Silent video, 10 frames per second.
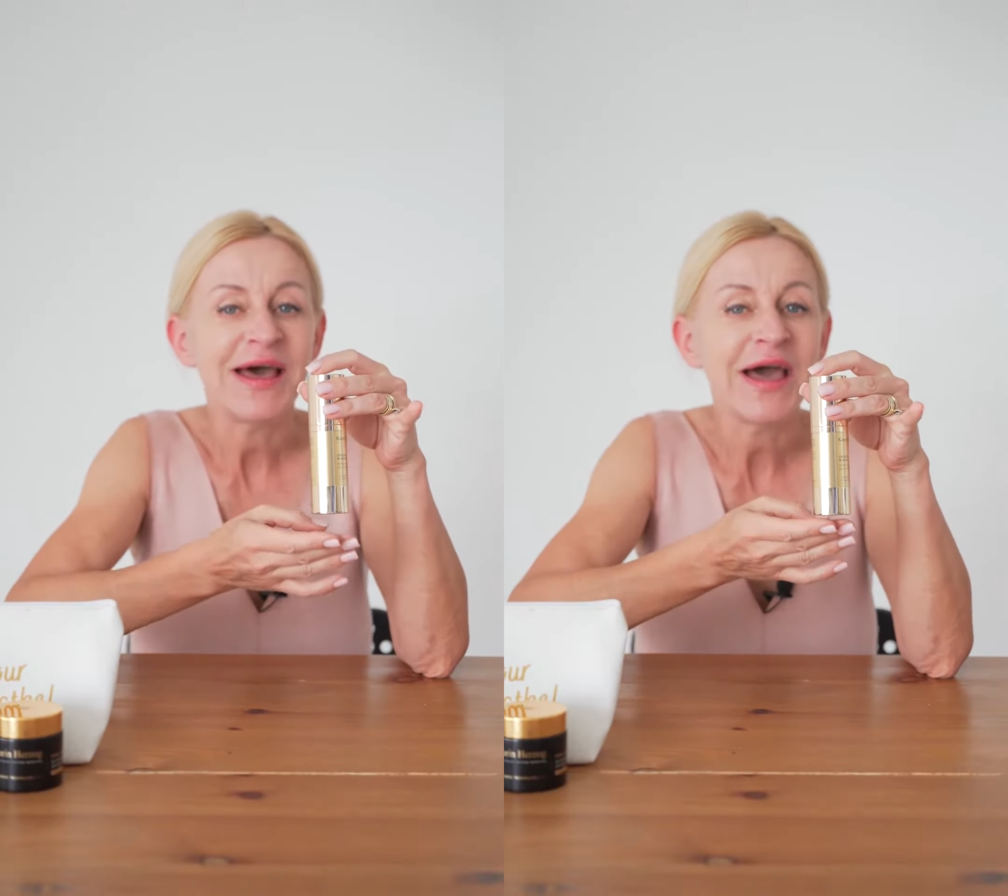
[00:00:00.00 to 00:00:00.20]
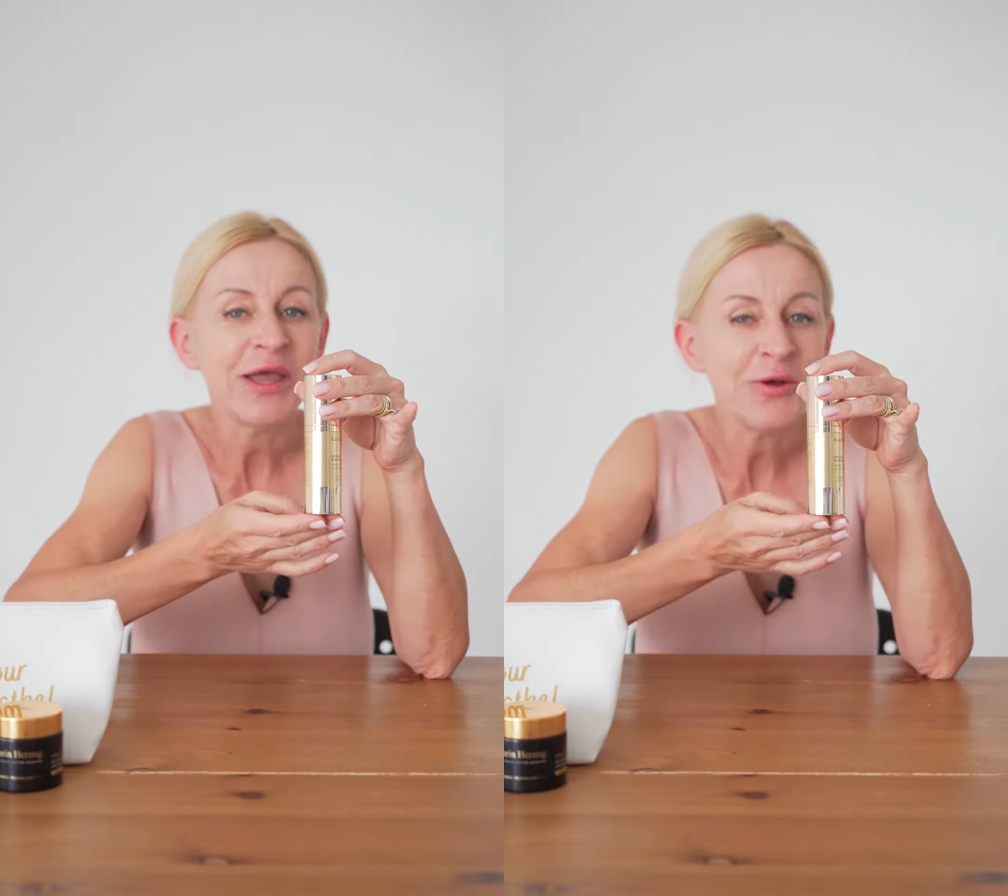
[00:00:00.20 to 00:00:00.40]

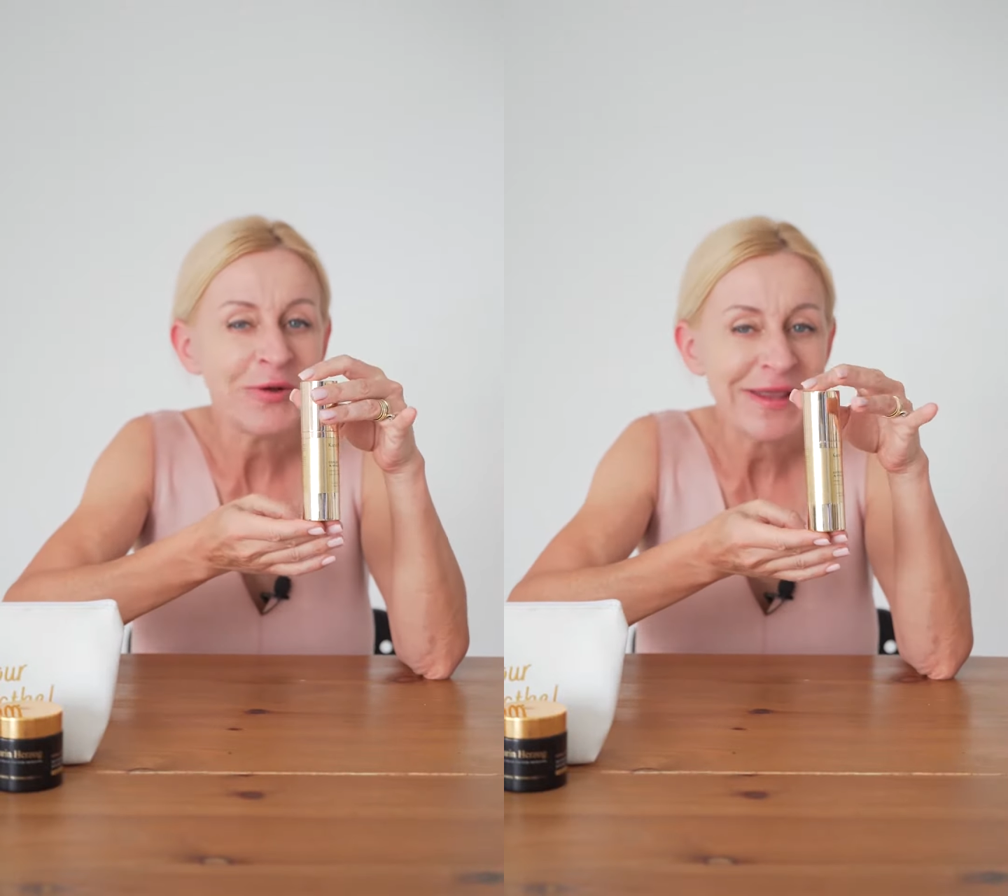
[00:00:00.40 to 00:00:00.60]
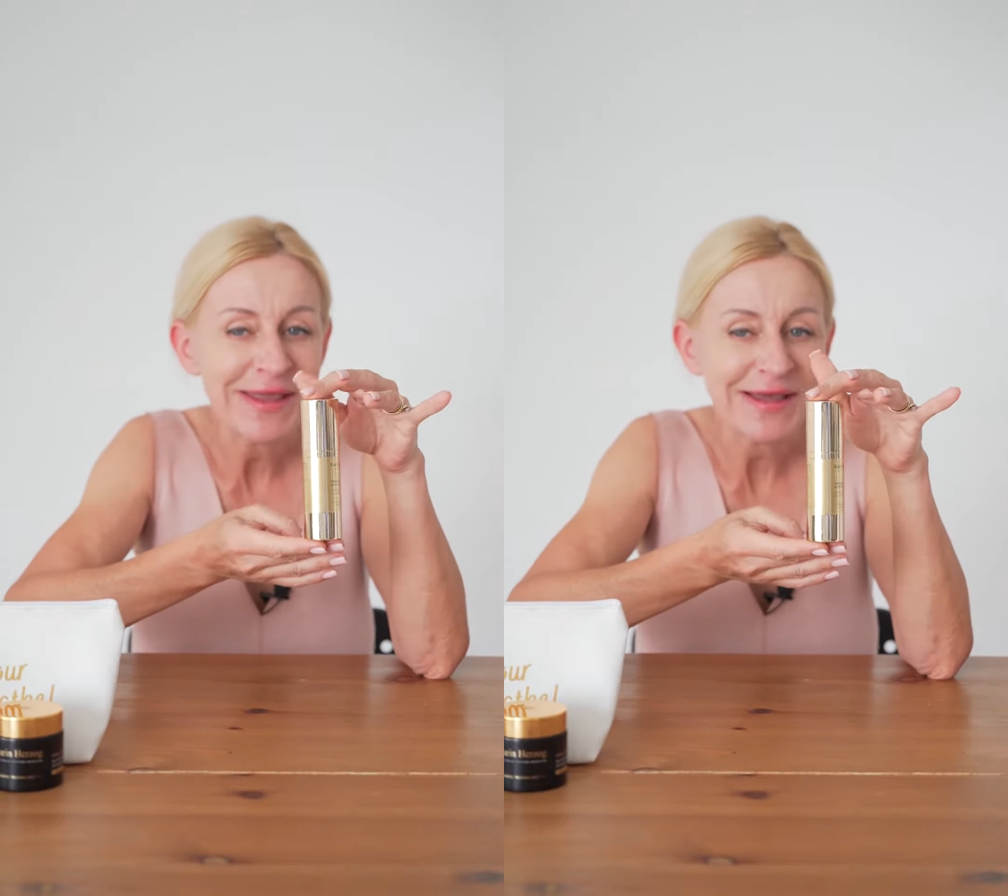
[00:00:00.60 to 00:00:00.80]

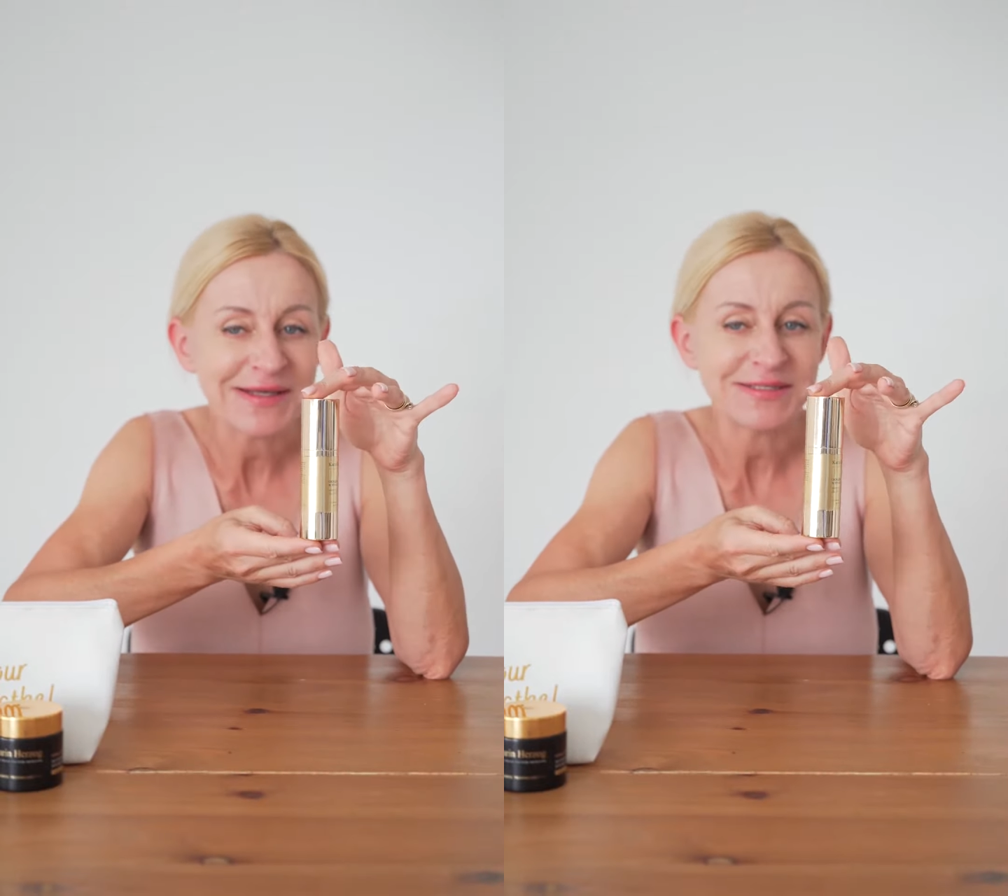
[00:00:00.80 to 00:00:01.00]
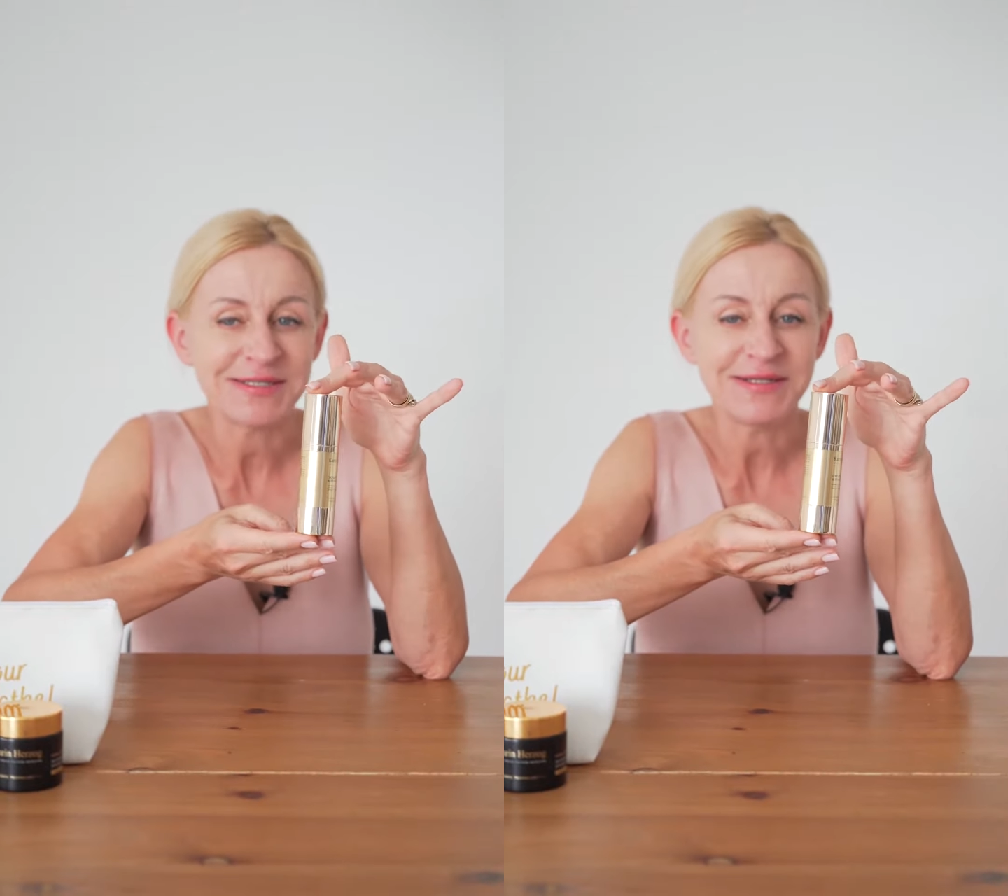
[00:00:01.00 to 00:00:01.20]
hyaluronic
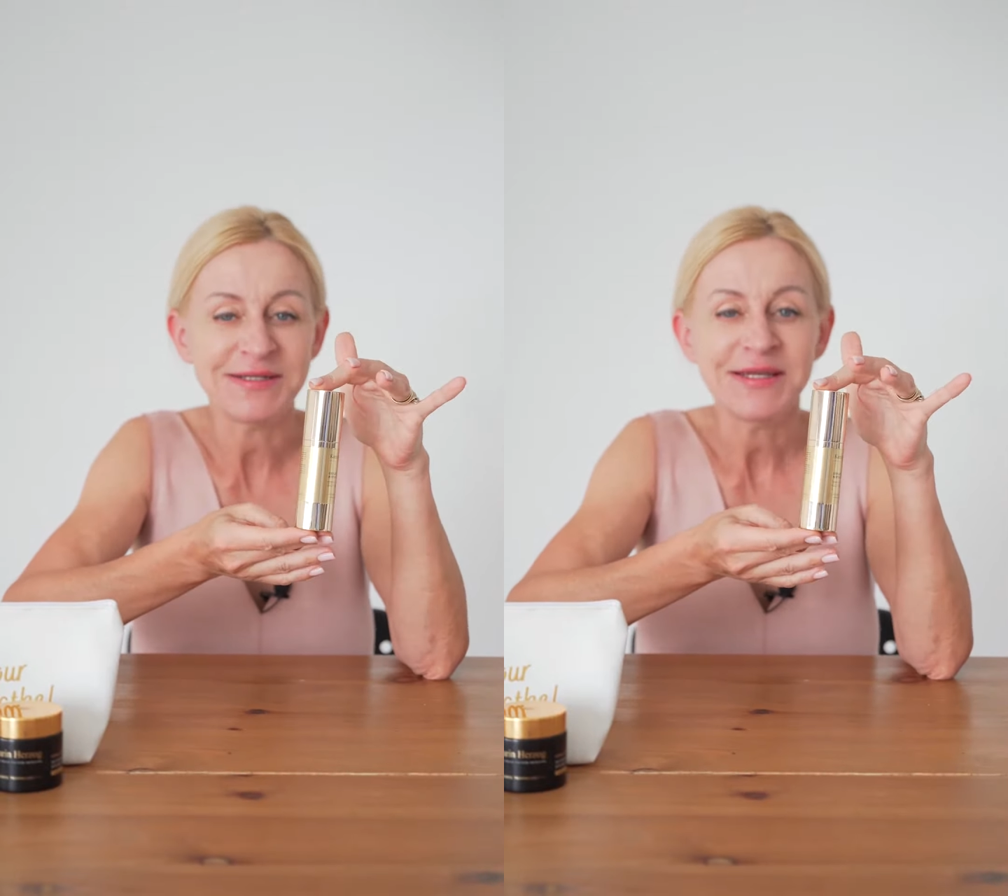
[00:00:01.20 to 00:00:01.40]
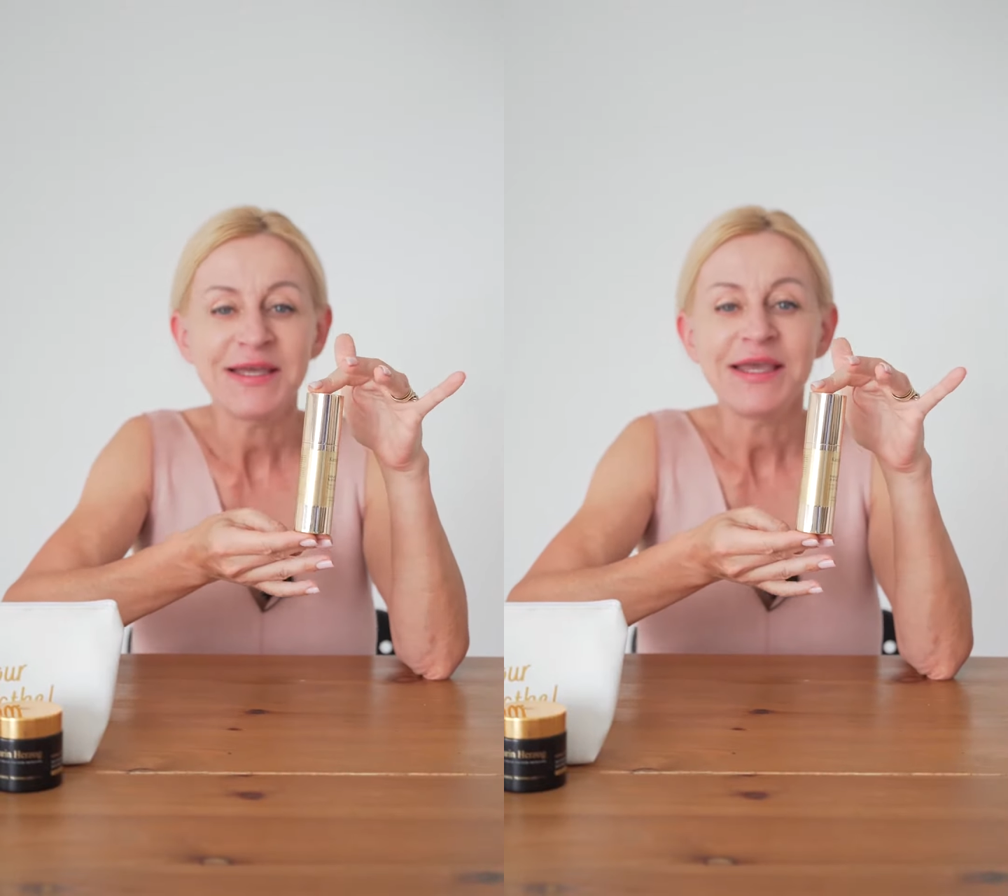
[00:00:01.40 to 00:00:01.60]
acid,